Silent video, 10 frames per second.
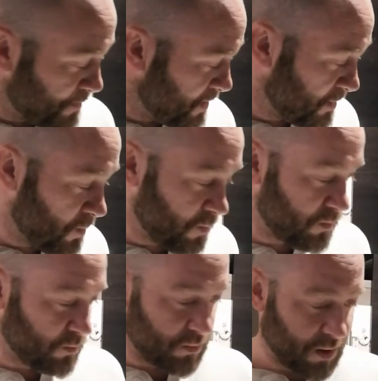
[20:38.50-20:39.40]
I'm gonna go,
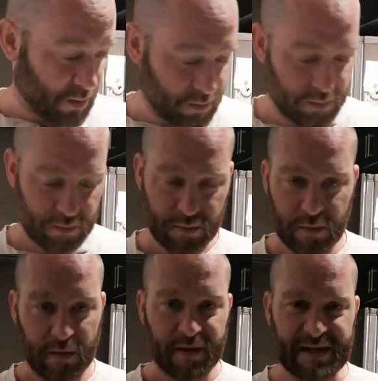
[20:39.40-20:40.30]

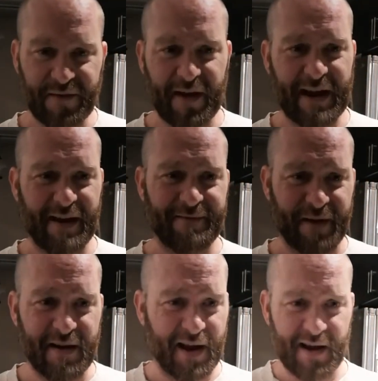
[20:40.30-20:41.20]
see if I can
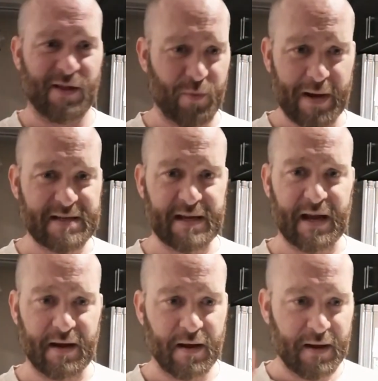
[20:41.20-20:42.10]
find any other ways to
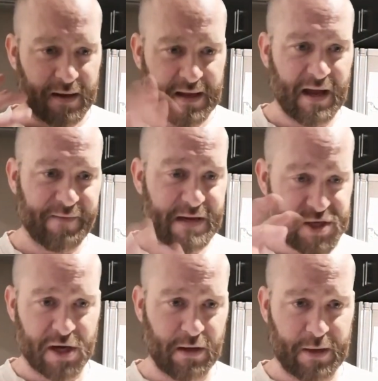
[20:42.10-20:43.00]
get caffeine
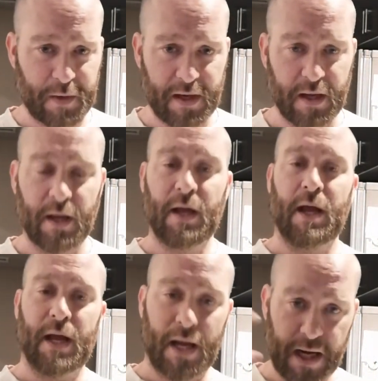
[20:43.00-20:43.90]
jitter liquid
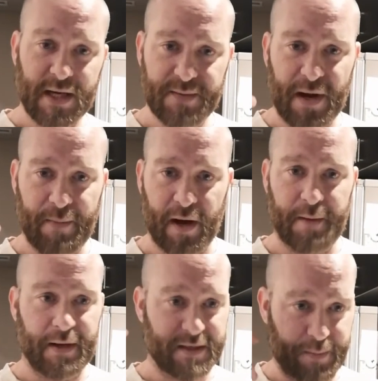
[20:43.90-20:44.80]
into my
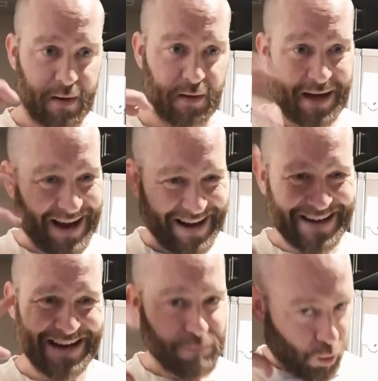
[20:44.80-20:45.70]
body because apparently I
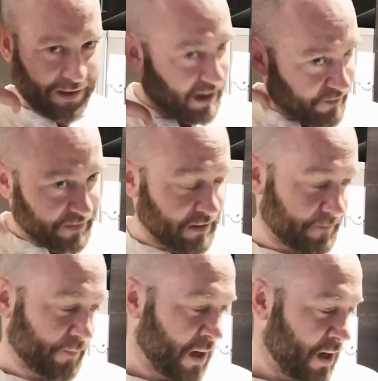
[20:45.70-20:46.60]
need more caffeine.
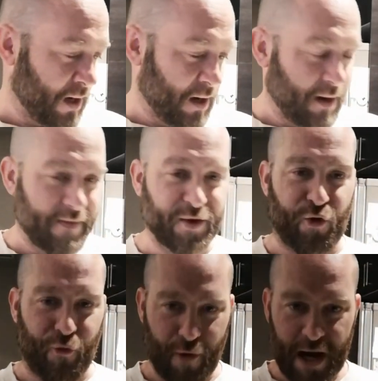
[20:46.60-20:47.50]
The
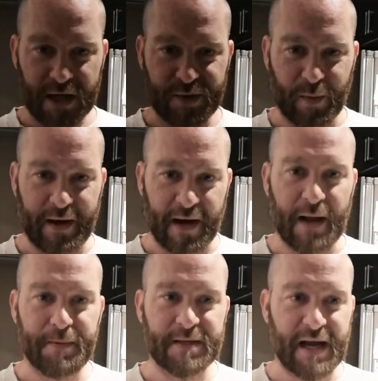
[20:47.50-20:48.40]
crash, when it
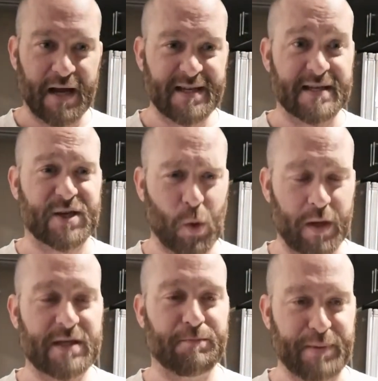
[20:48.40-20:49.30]
happens, guys, is
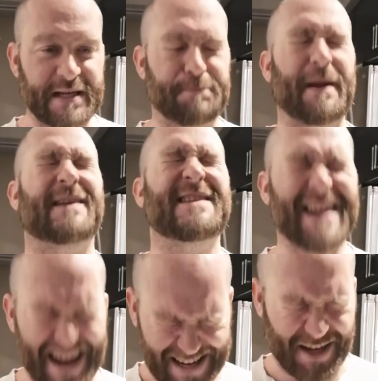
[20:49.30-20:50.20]
going to be
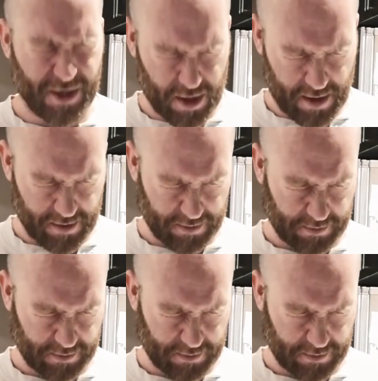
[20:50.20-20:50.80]
spectacular.